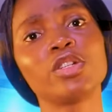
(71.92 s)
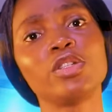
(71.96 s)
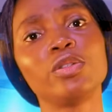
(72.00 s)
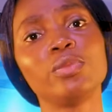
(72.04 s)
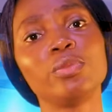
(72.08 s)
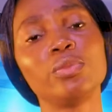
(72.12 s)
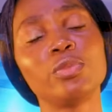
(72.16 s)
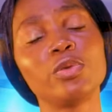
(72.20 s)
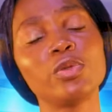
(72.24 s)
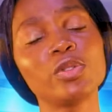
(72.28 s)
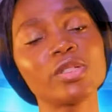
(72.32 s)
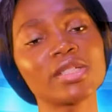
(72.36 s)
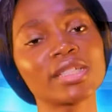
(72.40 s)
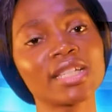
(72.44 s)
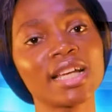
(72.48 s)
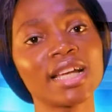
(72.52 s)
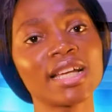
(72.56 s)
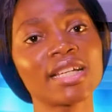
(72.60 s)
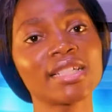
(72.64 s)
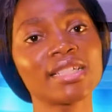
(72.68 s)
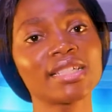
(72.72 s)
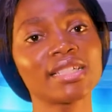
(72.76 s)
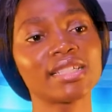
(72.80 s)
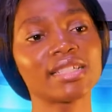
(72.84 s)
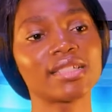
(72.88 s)
on
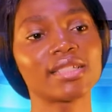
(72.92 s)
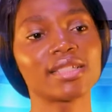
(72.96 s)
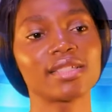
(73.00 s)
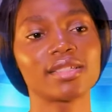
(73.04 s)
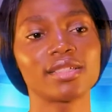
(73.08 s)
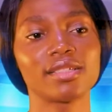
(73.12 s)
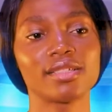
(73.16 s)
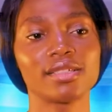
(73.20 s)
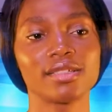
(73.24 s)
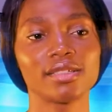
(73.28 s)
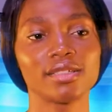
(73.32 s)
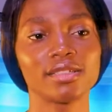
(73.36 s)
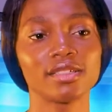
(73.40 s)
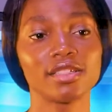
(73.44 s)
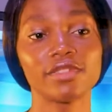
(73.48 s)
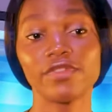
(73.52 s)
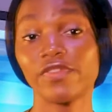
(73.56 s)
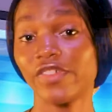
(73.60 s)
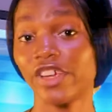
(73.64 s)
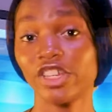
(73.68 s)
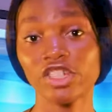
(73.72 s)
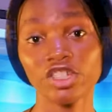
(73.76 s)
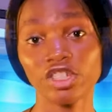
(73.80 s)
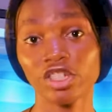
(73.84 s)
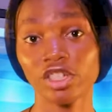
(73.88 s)
Musa's
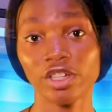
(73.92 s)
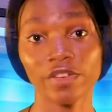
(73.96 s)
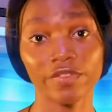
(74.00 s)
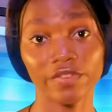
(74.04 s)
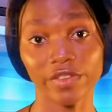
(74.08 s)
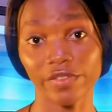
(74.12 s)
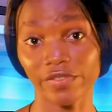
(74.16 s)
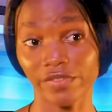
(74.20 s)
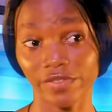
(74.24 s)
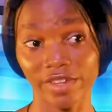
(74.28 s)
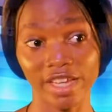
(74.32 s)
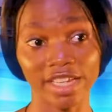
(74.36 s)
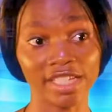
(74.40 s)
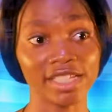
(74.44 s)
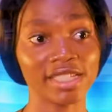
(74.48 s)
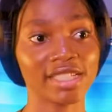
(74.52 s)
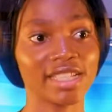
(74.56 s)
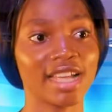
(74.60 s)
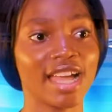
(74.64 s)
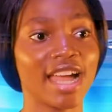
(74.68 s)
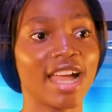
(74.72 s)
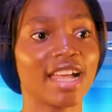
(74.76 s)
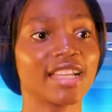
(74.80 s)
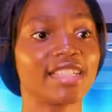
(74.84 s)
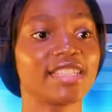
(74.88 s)
version of events,
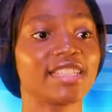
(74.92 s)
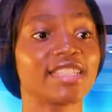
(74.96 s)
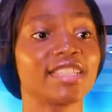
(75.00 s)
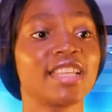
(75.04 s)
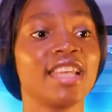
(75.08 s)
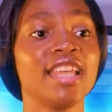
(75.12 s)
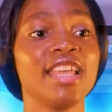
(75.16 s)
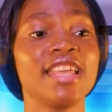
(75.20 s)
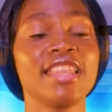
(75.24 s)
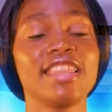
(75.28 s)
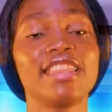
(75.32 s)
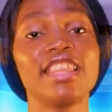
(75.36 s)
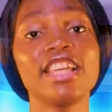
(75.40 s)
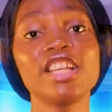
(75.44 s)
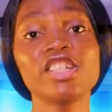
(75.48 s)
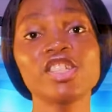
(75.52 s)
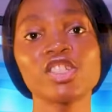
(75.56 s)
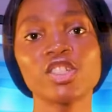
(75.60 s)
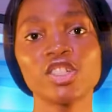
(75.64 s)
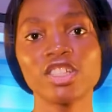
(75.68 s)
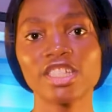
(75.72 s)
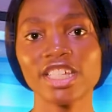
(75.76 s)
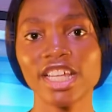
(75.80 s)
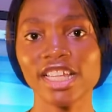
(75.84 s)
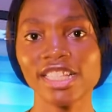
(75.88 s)
as they
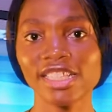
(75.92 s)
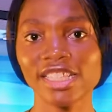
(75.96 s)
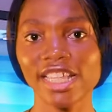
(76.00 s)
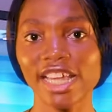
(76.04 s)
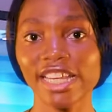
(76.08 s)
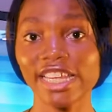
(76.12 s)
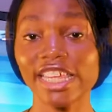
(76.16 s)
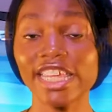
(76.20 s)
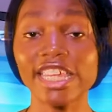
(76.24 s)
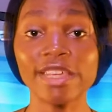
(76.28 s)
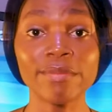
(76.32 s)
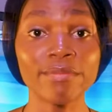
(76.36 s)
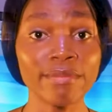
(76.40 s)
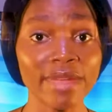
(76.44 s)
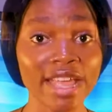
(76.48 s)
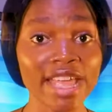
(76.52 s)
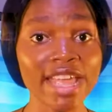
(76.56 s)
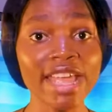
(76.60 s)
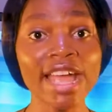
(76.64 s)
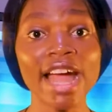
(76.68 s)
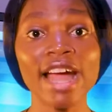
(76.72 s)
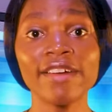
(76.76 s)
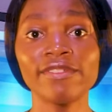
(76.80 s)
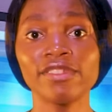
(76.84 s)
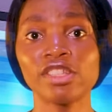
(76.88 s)
suggest that he may
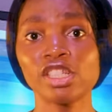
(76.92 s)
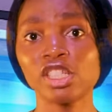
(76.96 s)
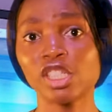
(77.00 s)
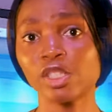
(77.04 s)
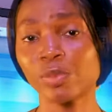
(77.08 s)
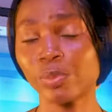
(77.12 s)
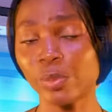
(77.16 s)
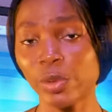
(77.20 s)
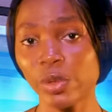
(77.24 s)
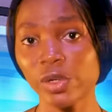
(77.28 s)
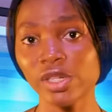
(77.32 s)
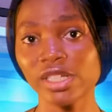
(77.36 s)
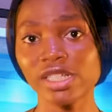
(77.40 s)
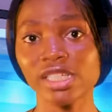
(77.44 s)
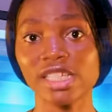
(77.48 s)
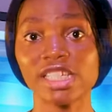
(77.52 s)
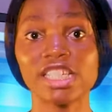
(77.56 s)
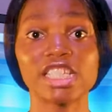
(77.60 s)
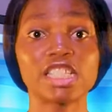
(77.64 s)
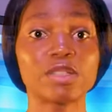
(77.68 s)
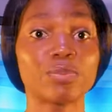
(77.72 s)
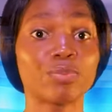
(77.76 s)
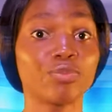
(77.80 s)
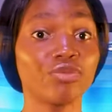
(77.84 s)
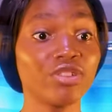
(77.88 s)
have deposed
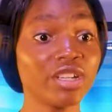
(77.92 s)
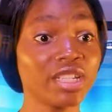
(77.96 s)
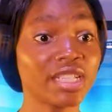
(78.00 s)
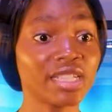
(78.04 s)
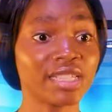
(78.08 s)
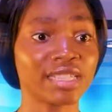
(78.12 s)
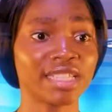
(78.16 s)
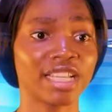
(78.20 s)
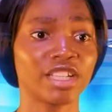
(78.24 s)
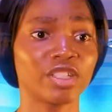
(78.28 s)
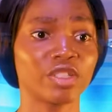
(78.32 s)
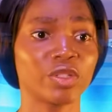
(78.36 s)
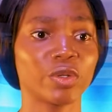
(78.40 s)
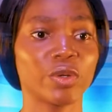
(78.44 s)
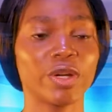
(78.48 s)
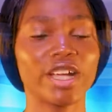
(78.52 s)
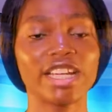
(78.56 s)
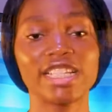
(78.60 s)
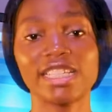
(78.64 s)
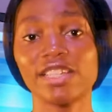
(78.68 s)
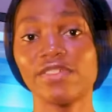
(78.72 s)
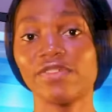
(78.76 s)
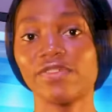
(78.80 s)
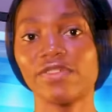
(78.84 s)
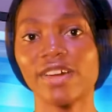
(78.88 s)
his predecessor
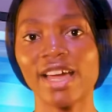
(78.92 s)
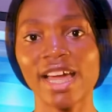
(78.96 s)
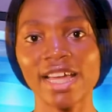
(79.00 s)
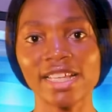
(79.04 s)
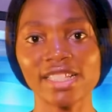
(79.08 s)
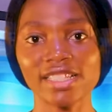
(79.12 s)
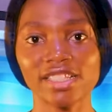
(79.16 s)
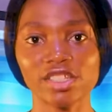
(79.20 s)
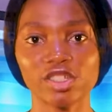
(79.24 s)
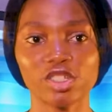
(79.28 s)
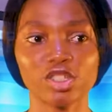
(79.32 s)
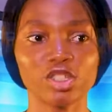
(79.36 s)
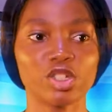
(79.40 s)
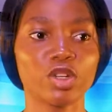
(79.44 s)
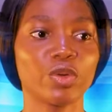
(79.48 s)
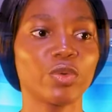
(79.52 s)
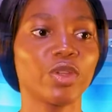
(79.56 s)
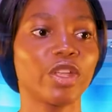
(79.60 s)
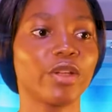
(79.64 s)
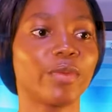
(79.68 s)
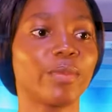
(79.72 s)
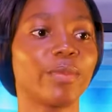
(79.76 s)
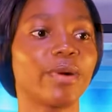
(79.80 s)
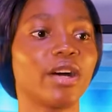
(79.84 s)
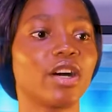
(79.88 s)
and devised a
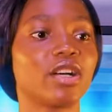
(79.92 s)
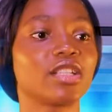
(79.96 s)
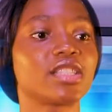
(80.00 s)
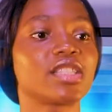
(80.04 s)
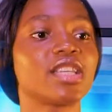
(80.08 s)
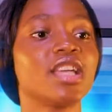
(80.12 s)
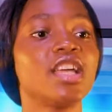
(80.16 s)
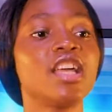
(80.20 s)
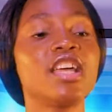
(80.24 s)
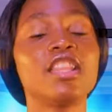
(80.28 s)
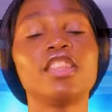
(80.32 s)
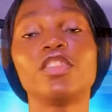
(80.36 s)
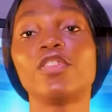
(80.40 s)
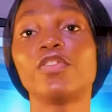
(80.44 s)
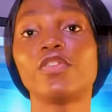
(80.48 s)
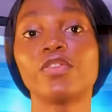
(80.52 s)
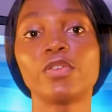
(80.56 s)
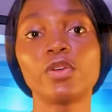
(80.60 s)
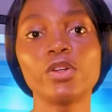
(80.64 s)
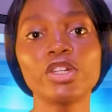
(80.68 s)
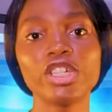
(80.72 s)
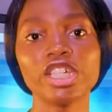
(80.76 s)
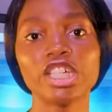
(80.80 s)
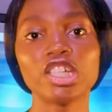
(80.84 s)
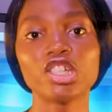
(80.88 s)
story about the
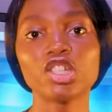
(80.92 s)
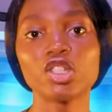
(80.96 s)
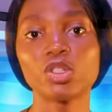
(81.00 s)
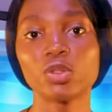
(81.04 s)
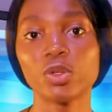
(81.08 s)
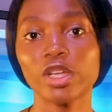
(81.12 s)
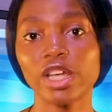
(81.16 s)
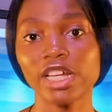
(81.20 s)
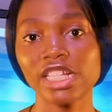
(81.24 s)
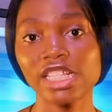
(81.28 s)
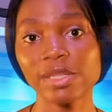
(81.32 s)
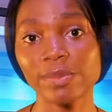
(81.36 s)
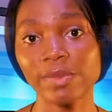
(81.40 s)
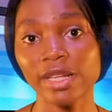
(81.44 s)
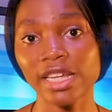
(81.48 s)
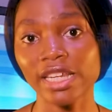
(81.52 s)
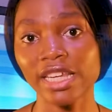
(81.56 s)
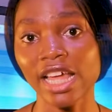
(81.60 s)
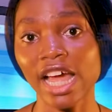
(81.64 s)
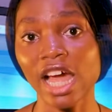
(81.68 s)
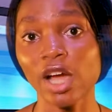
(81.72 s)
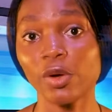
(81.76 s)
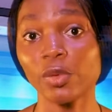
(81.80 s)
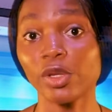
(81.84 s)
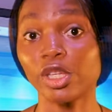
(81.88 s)
voyage to explain
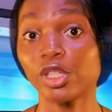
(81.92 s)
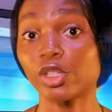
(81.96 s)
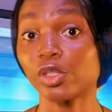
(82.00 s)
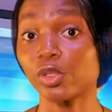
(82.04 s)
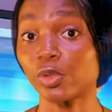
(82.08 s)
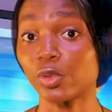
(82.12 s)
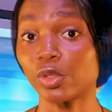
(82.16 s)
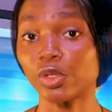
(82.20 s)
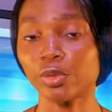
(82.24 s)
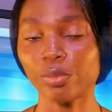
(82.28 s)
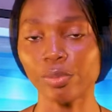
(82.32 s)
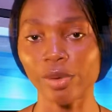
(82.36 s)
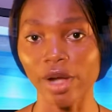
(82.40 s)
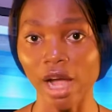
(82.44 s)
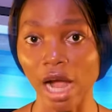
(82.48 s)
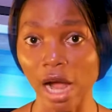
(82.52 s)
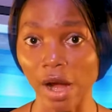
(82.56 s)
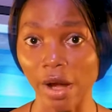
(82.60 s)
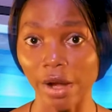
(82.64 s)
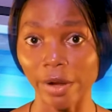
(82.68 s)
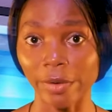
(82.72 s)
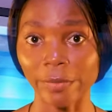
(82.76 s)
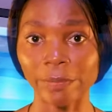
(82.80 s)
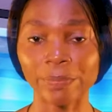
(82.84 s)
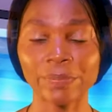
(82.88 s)
how he took
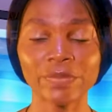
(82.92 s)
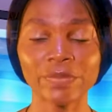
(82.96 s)
part.